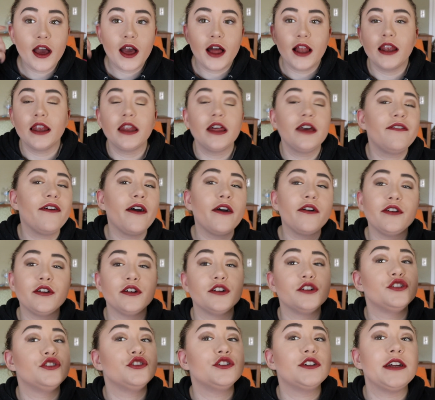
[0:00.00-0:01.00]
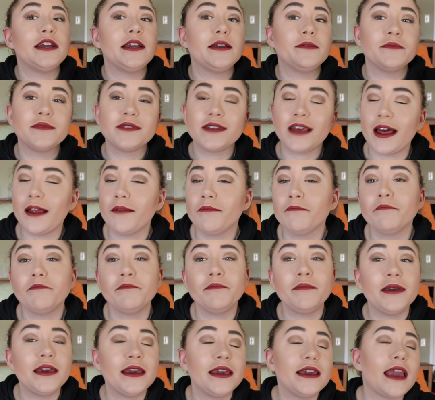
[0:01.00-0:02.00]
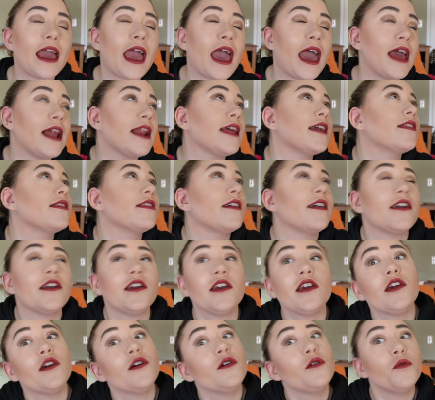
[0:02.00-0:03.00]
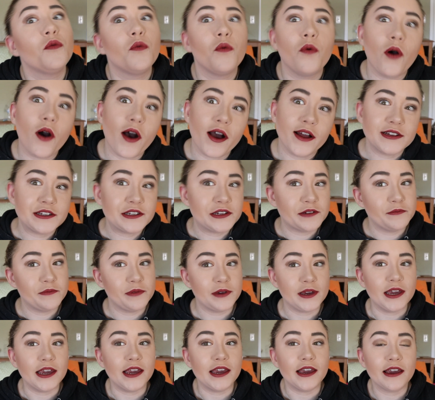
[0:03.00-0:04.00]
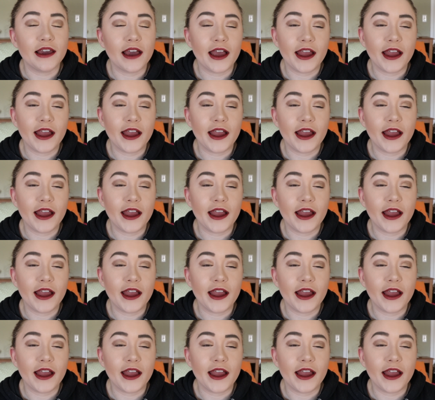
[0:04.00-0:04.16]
live out your dreams and be anything you want to be.